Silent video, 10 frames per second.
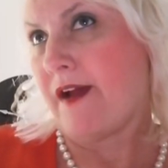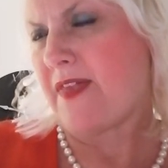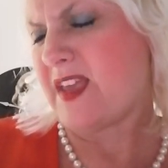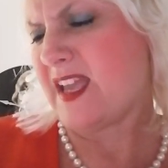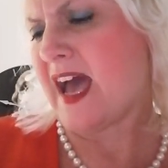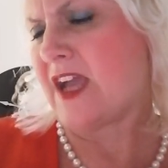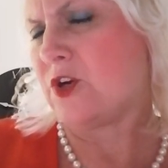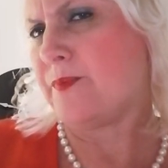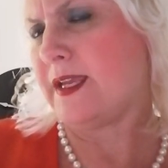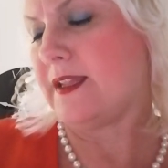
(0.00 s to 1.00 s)
I think I
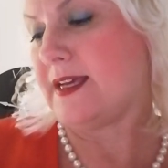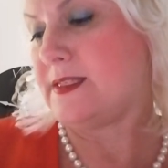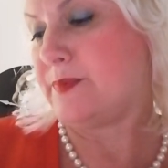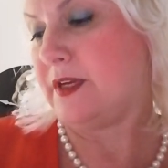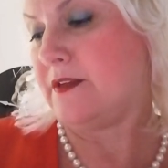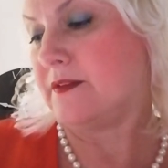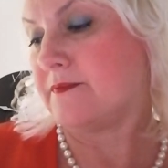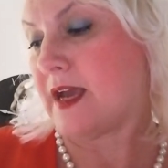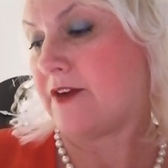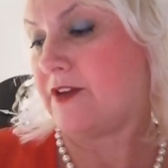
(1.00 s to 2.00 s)
could be a lesbian.
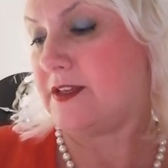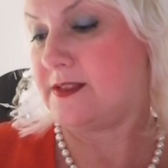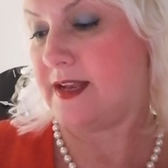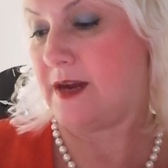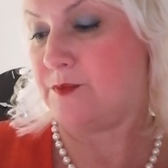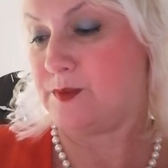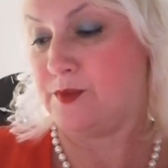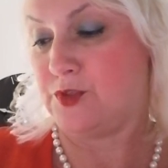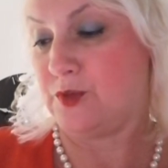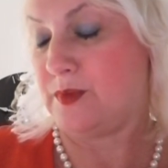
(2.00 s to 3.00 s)
Harriet's
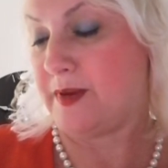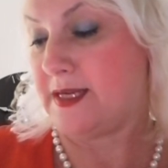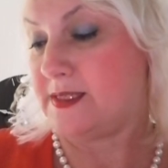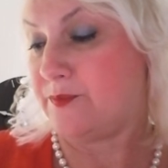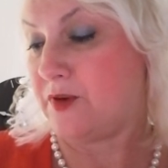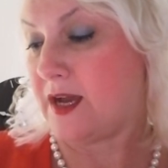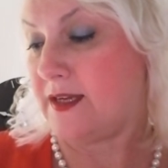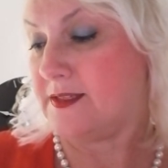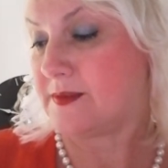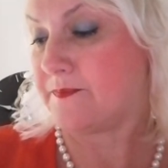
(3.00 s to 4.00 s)
announcement took me by
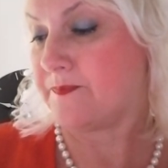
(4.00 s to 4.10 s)
surprise.